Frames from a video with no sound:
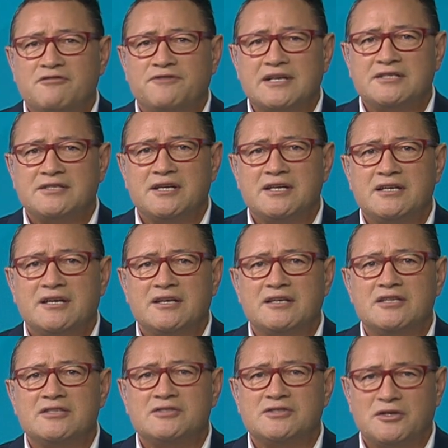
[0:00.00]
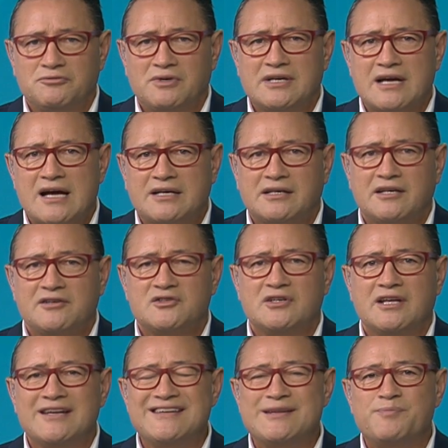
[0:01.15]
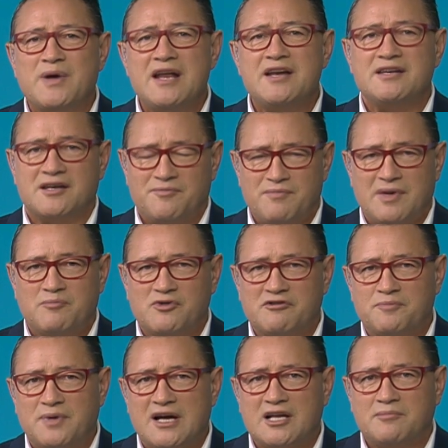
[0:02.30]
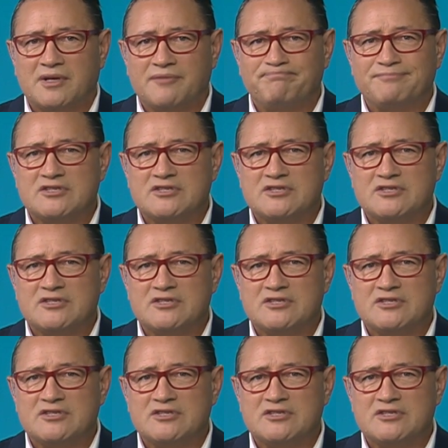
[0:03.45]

Whaitiri is still regarded as an independent Member of Parliament.